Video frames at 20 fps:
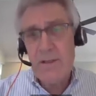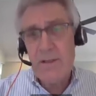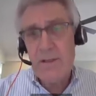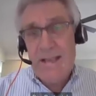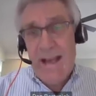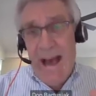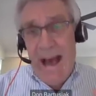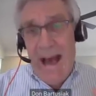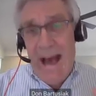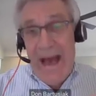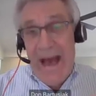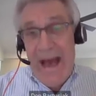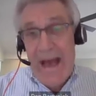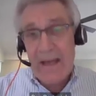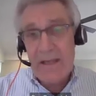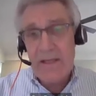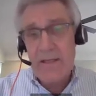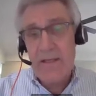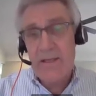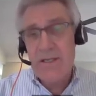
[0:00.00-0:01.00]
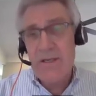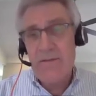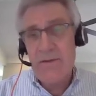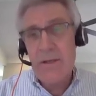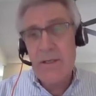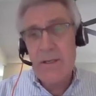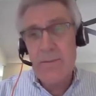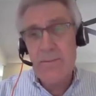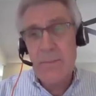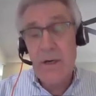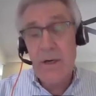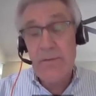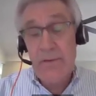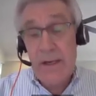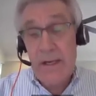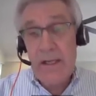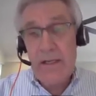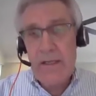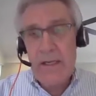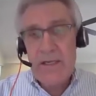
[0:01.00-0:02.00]
the tactics of any of
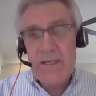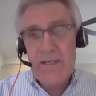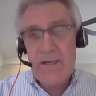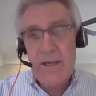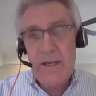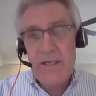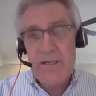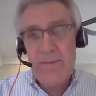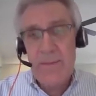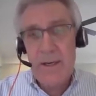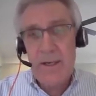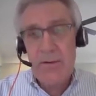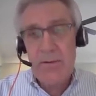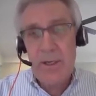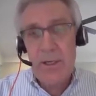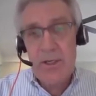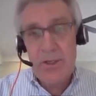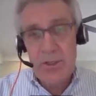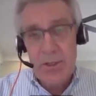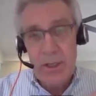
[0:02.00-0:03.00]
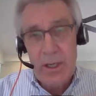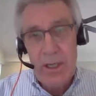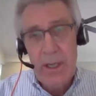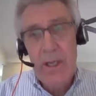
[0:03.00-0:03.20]
any DCS migration.